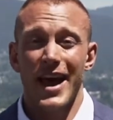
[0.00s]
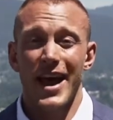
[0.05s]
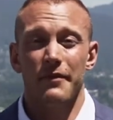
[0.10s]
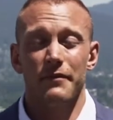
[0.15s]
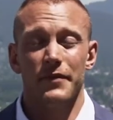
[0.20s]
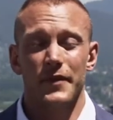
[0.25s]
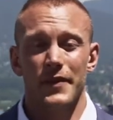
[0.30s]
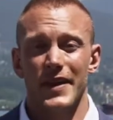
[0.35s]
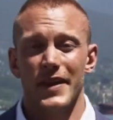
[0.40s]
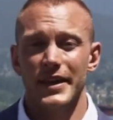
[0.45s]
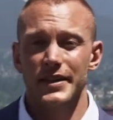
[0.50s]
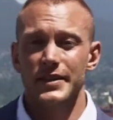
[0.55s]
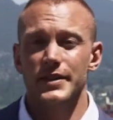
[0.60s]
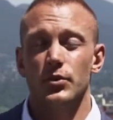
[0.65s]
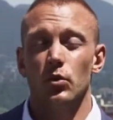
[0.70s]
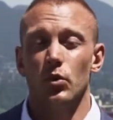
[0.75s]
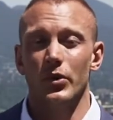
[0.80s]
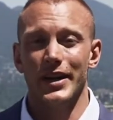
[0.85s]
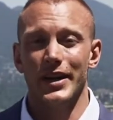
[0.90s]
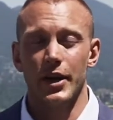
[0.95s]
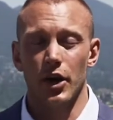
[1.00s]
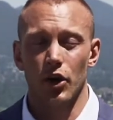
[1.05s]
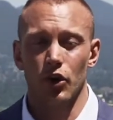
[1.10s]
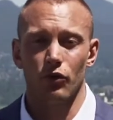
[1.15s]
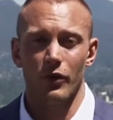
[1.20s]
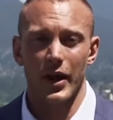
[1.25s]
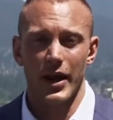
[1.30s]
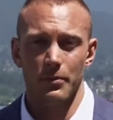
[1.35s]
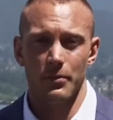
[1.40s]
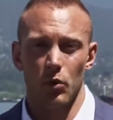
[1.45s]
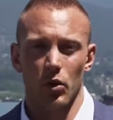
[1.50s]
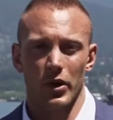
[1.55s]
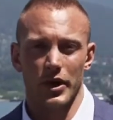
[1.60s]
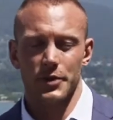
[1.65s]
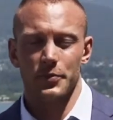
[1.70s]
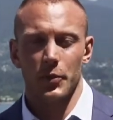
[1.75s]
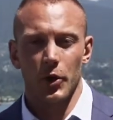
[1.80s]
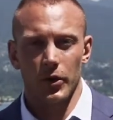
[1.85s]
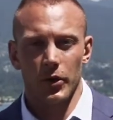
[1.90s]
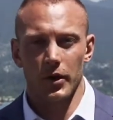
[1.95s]
And for this, you will need a great
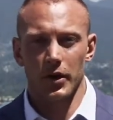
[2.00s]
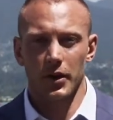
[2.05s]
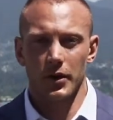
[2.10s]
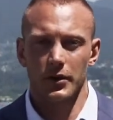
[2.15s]
mortgage broker.